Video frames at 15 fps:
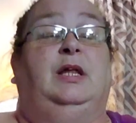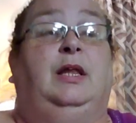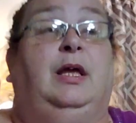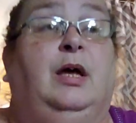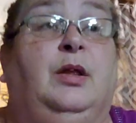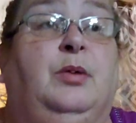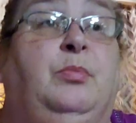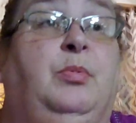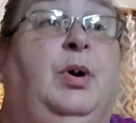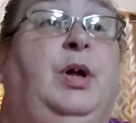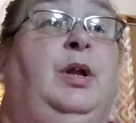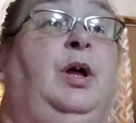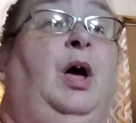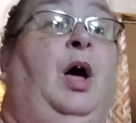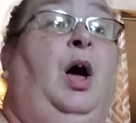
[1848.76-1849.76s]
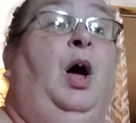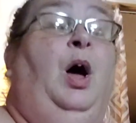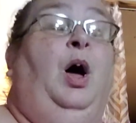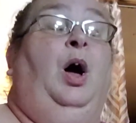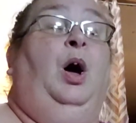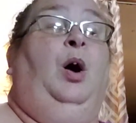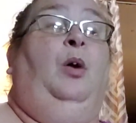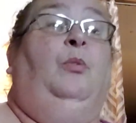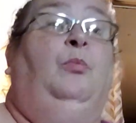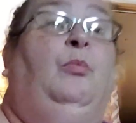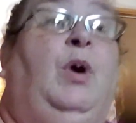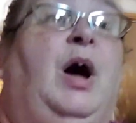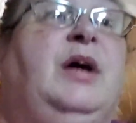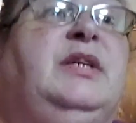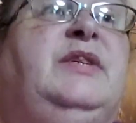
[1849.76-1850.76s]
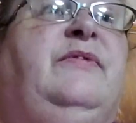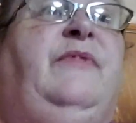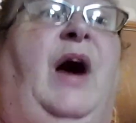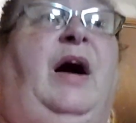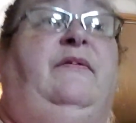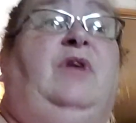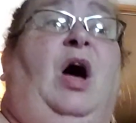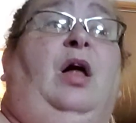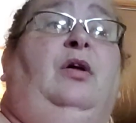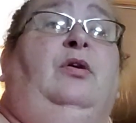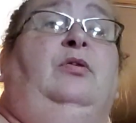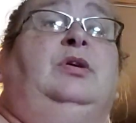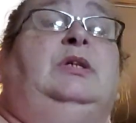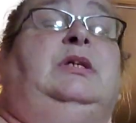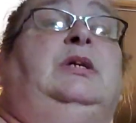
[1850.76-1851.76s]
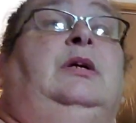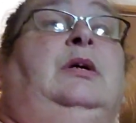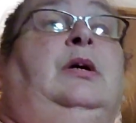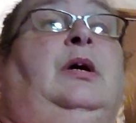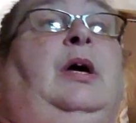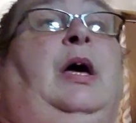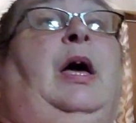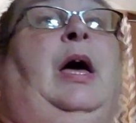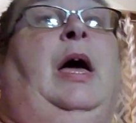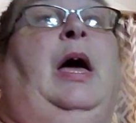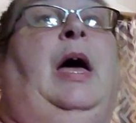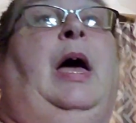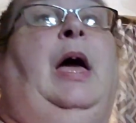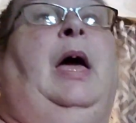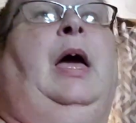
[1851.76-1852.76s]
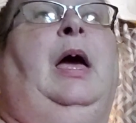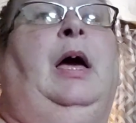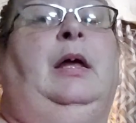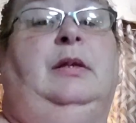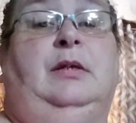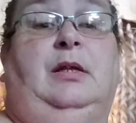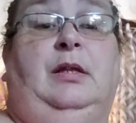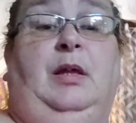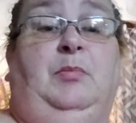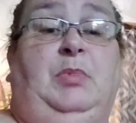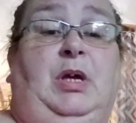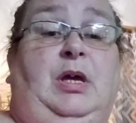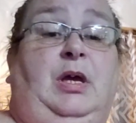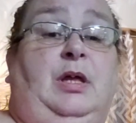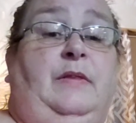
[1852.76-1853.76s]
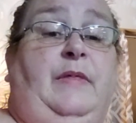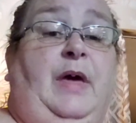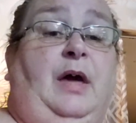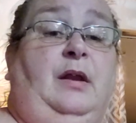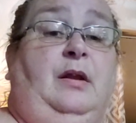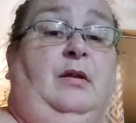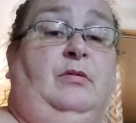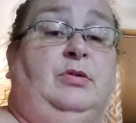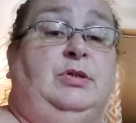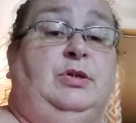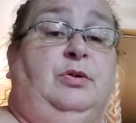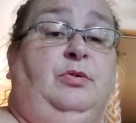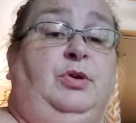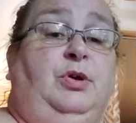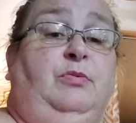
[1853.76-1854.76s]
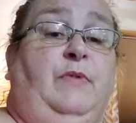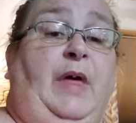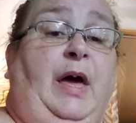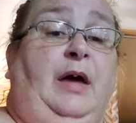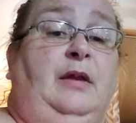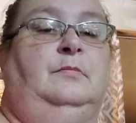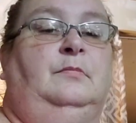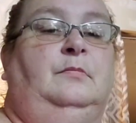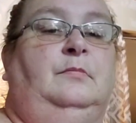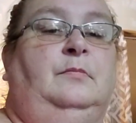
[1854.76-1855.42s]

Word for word: and the other one was $5. And let me get that and I'll show you that.